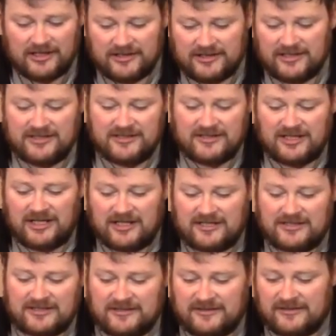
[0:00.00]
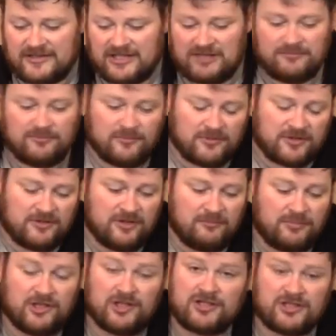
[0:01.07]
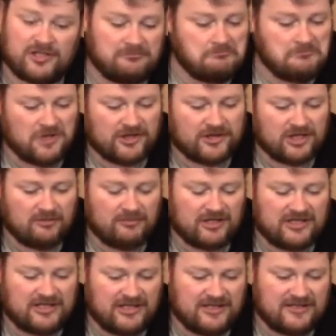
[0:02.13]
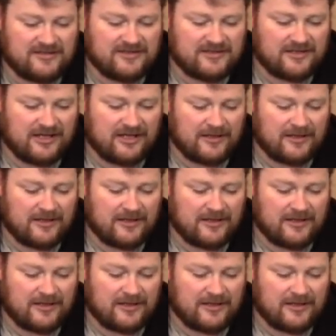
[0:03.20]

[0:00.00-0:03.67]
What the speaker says: These guys are still in production. Not sure about these.